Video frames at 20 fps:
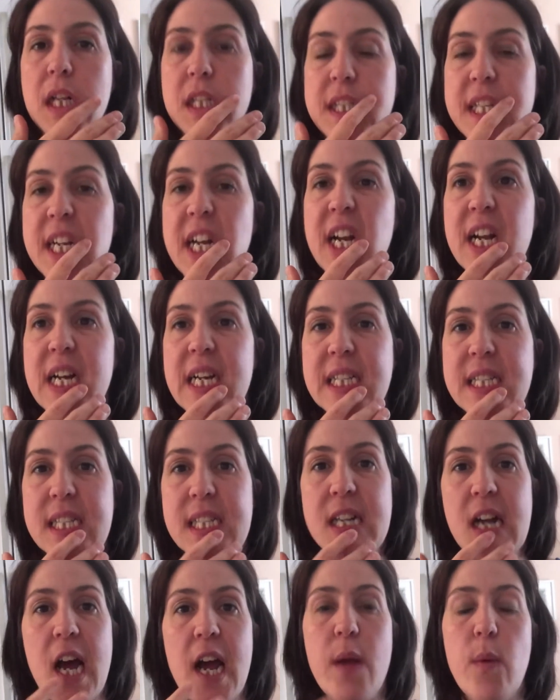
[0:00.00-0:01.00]
Dinner
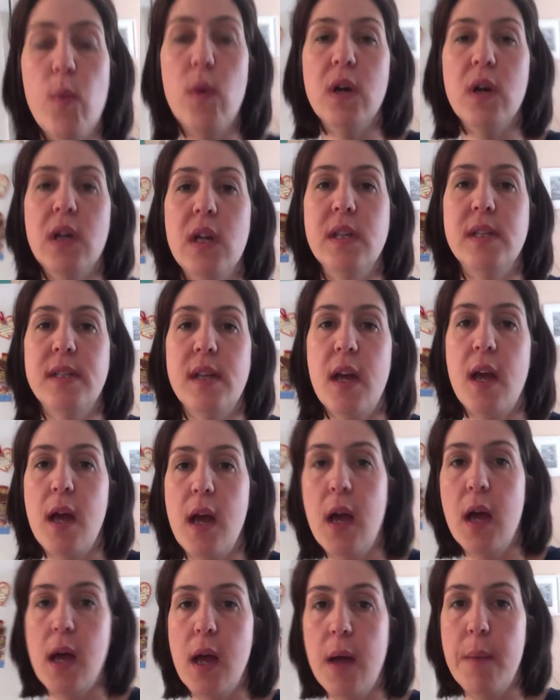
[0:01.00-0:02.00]
last night was,
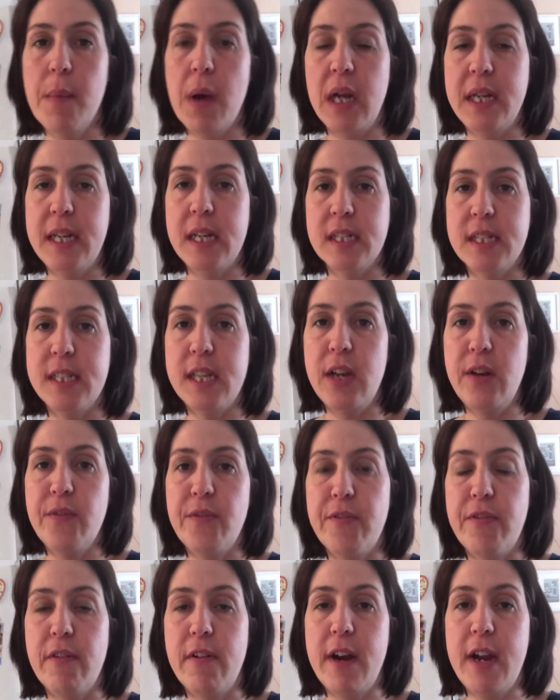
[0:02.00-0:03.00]
I did a
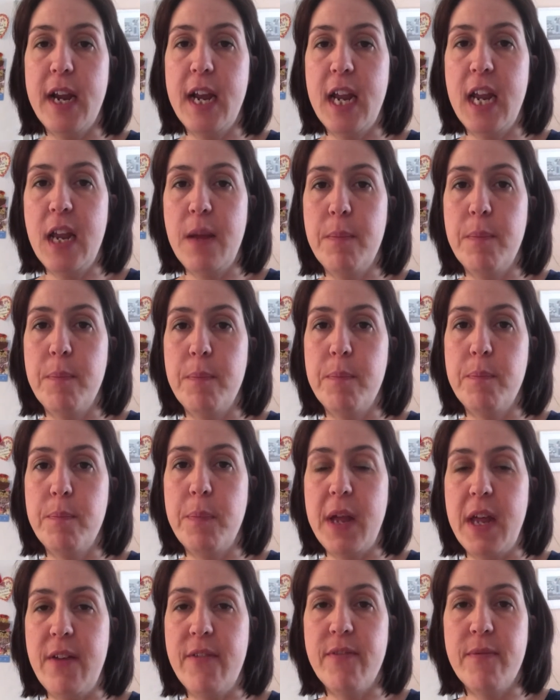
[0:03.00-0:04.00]
sin-free
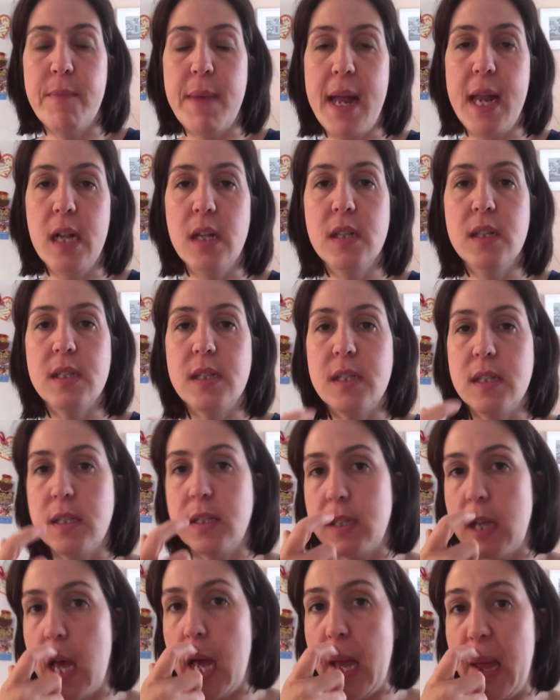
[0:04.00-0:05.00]
beef mince.
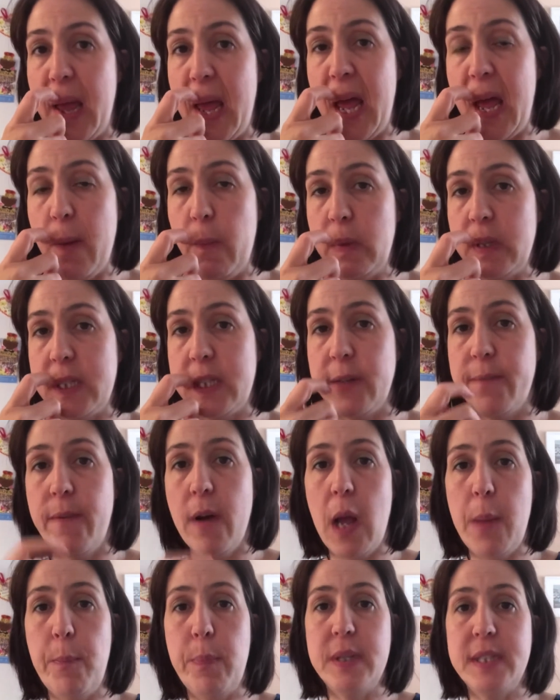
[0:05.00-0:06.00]
So it was the
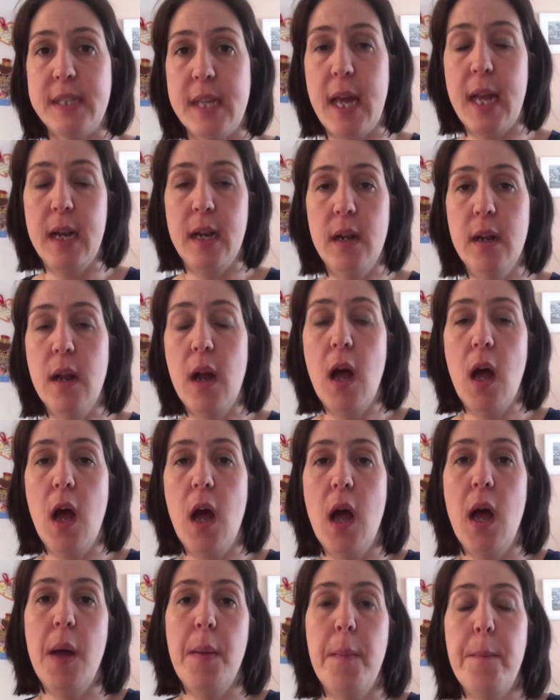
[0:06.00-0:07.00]

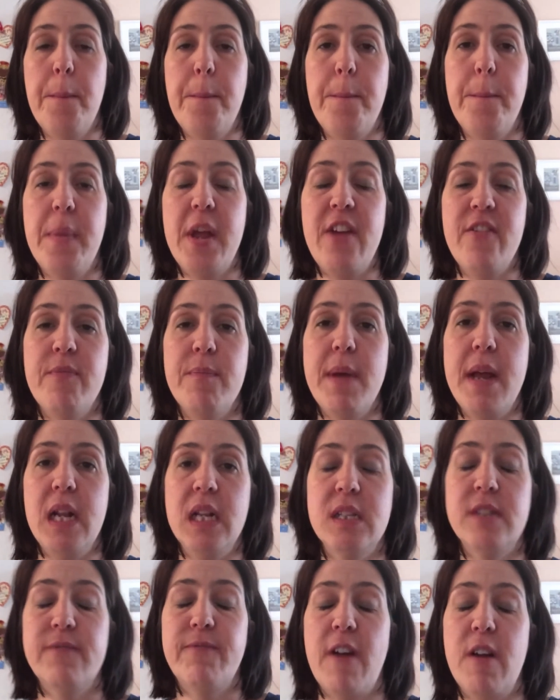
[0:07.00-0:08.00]
5% beef
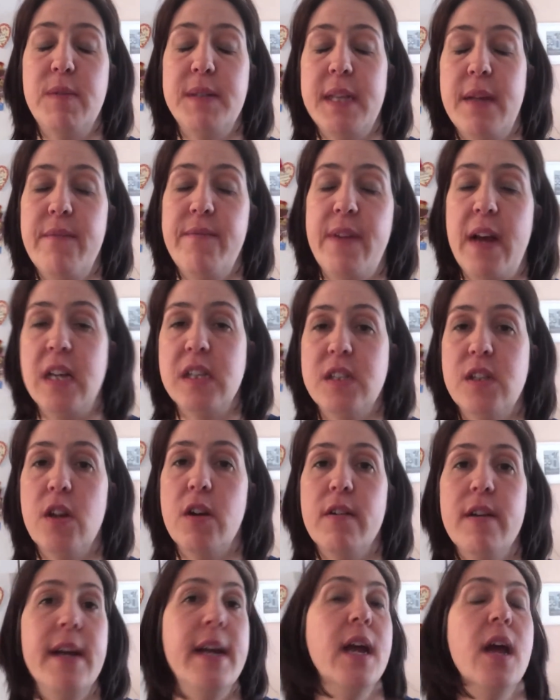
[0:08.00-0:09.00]
mince, 5% fat,
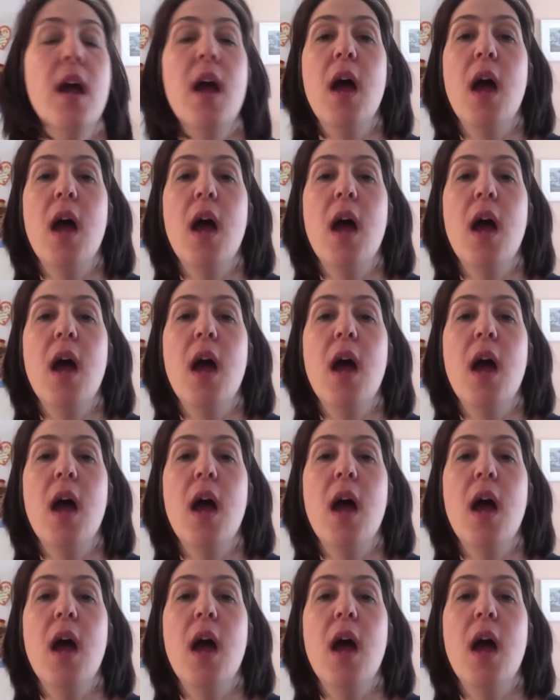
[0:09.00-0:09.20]
sorry.